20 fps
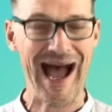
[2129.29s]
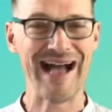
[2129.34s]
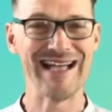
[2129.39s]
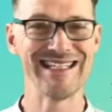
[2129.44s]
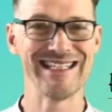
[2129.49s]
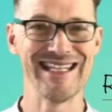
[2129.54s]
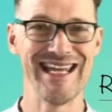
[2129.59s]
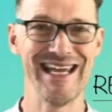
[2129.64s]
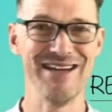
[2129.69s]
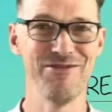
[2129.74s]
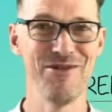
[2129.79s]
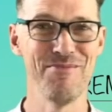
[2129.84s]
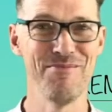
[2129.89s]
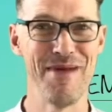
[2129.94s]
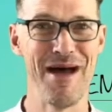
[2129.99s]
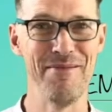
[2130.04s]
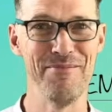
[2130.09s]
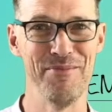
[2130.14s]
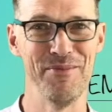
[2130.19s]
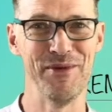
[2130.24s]
as they
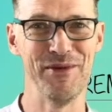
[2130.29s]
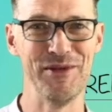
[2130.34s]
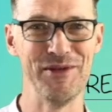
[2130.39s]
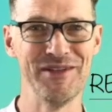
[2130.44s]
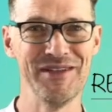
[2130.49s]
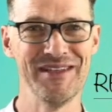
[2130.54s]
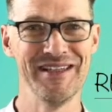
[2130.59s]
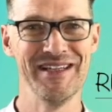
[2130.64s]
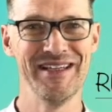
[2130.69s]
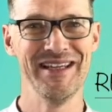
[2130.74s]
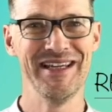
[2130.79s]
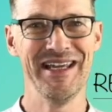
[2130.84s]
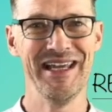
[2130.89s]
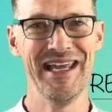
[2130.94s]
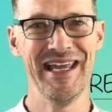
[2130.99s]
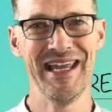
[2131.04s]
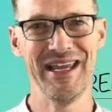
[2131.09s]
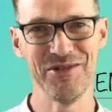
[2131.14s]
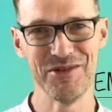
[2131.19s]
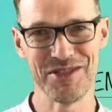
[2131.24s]
remembered
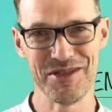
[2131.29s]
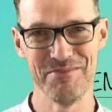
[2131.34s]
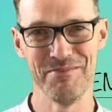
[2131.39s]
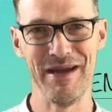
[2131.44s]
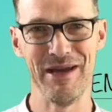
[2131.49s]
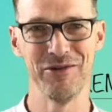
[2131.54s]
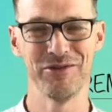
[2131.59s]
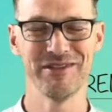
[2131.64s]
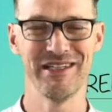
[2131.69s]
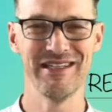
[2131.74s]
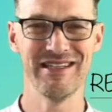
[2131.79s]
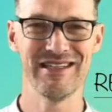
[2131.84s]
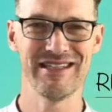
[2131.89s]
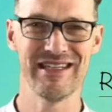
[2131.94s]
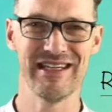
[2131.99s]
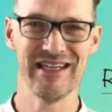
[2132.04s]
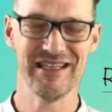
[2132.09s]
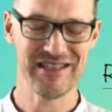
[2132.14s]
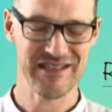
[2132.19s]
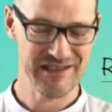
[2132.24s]
it was a melting
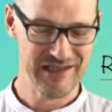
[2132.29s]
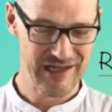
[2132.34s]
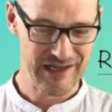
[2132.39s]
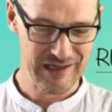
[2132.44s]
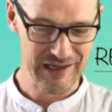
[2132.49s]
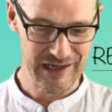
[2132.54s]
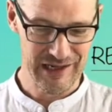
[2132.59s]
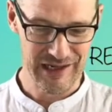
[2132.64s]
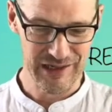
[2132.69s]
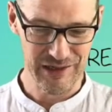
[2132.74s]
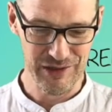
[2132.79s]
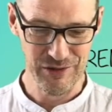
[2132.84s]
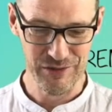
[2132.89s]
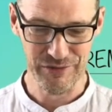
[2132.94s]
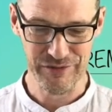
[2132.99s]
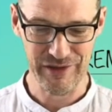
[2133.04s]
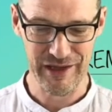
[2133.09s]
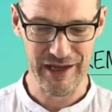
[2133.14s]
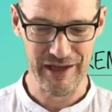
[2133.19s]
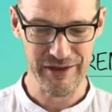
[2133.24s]
season. I, I
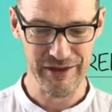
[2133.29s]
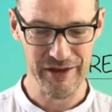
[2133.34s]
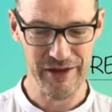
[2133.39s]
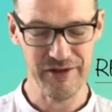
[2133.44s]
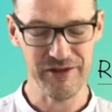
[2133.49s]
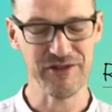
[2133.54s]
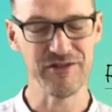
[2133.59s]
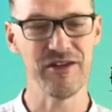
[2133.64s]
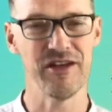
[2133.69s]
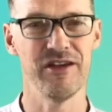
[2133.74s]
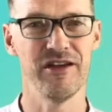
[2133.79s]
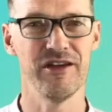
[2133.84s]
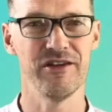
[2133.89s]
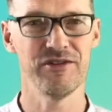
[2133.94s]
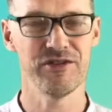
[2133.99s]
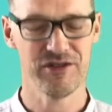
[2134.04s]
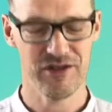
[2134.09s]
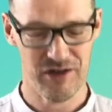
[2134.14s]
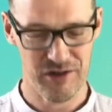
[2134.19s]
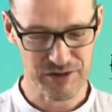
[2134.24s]
love that that
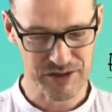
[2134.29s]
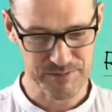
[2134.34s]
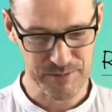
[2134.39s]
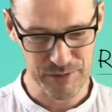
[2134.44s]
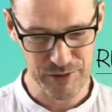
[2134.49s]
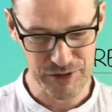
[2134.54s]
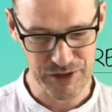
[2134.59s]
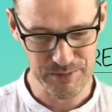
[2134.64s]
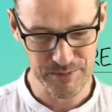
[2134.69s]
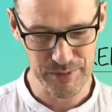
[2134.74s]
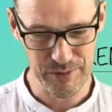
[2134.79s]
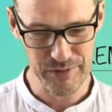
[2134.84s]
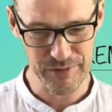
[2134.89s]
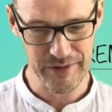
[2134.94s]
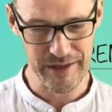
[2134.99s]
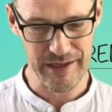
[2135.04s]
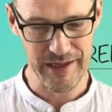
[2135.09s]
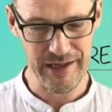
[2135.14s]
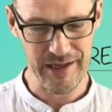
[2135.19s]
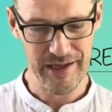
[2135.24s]
uh, Charles Spurgeon
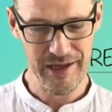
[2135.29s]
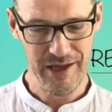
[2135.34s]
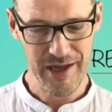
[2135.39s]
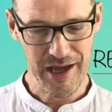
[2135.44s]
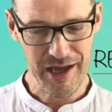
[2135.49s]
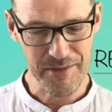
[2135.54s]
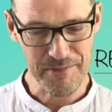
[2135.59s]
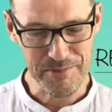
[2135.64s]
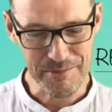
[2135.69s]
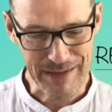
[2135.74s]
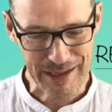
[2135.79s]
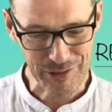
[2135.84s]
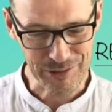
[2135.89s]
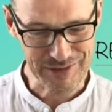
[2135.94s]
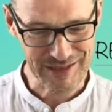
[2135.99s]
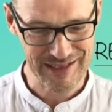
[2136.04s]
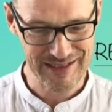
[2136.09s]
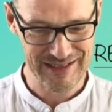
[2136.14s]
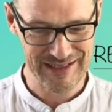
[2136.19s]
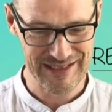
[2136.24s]
put there, a
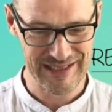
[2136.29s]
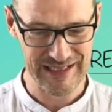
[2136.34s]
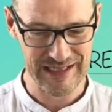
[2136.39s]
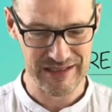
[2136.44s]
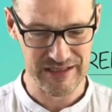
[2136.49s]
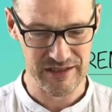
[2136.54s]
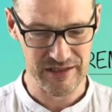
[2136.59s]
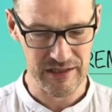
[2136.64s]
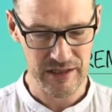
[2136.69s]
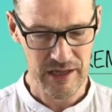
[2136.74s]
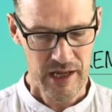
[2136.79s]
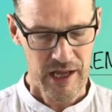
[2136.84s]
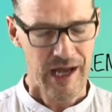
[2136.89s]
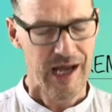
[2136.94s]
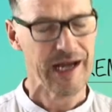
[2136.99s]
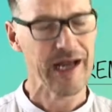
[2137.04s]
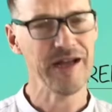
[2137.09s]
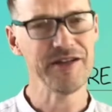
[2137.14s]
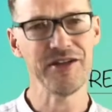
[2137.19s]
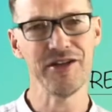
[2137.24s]
melting season.
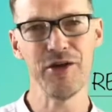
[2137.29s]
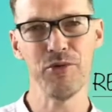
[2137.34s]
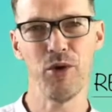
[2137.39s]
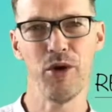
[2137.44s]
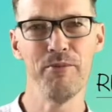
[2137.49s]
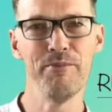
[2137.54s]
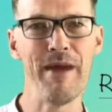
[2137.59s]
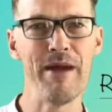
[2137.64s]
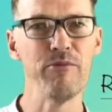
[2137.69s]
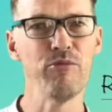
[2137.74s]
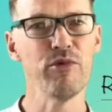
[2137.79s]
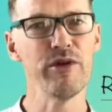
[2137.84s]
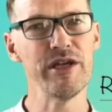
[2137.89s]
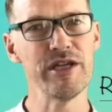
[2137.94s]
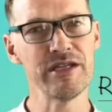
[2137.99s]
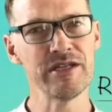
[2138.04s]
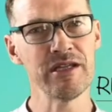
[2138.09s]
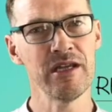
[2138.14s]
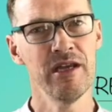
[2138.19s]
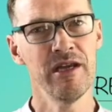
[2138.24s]
And I don't know what
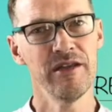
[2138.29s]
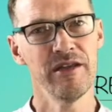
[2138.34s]
memories